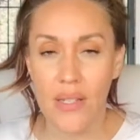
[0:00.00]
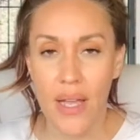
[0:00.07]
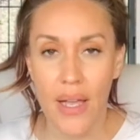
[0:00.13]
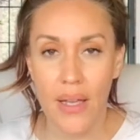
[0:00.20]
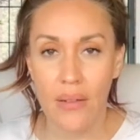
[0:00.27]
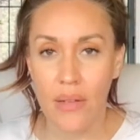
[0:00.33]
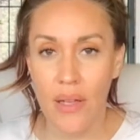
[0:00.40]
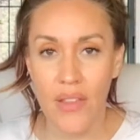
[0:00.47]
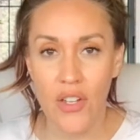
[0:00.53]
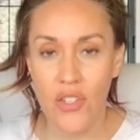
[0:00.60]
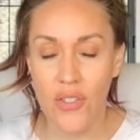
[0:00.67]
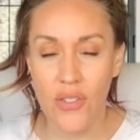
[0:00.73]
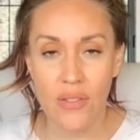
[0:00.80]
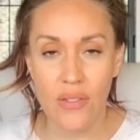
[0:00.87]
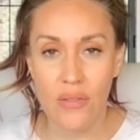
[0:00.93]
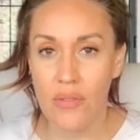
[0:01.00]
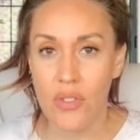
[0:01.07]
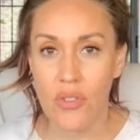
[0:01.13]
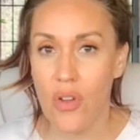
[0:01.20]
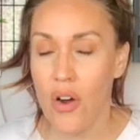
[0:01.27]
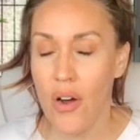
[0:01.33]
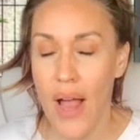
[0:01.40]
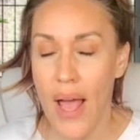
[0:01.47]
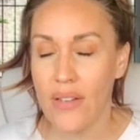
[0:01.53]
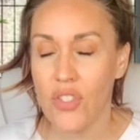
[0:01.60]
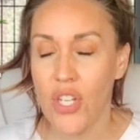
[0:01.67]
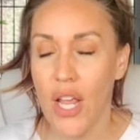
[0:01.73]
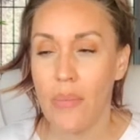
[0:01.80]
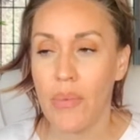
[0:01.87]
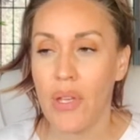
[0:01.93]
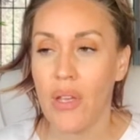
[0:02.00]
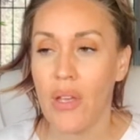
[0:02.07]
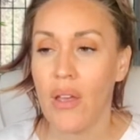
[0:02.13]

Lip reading: say, and they just are out of shape,